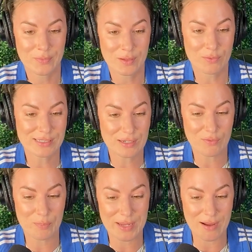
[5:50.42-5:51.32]
Rinse and
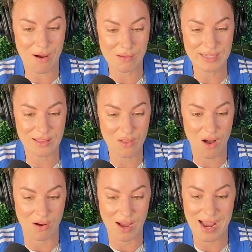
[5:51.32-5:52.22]
repeat all day
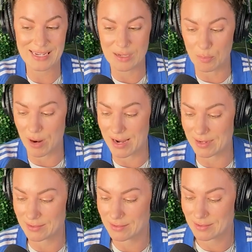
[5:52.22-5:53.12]
long. I need a
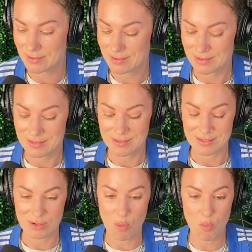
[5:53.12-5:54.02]
break.
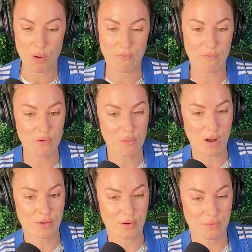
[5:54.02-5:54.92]
No more fruit
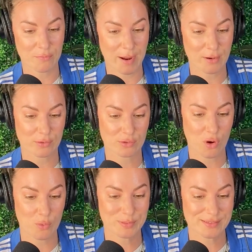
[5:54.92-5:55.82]
under
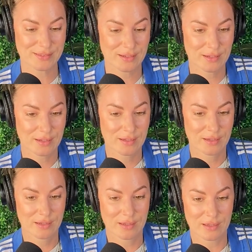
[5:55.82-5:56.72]
microscopes.
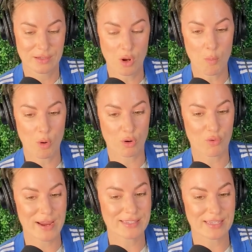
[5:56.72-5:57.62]
No more
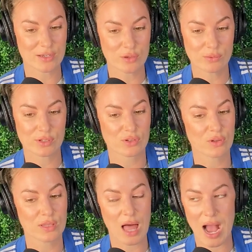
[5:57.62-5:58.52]
crazy news. There's a
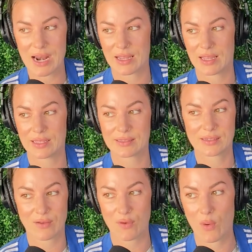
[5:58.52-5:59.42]
lot of
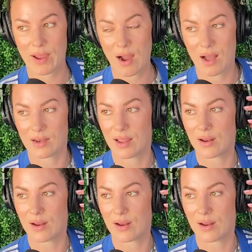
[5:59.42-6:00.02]
stuff going on.